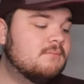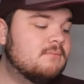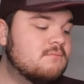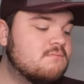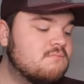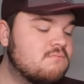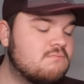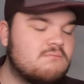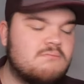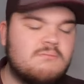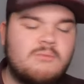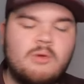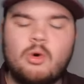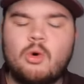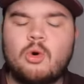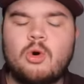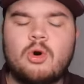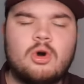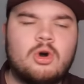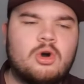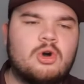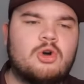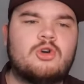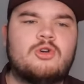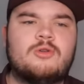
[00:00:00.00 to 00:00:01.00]

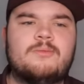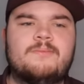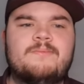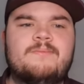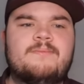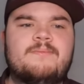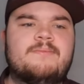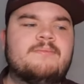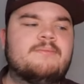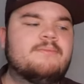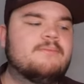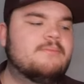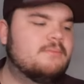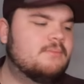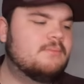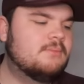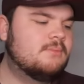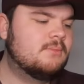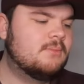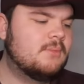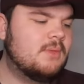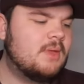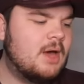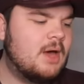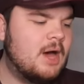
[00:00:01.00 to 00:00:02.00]
more
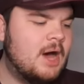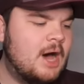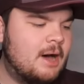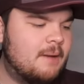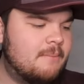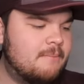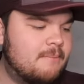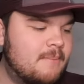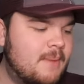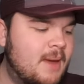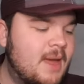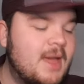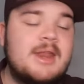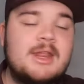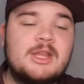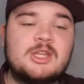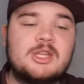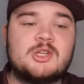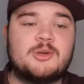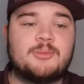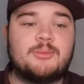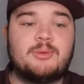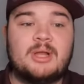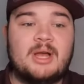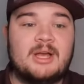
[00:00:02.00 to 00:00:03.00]

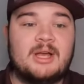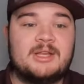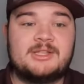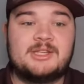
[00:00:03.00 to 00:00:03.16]
manageable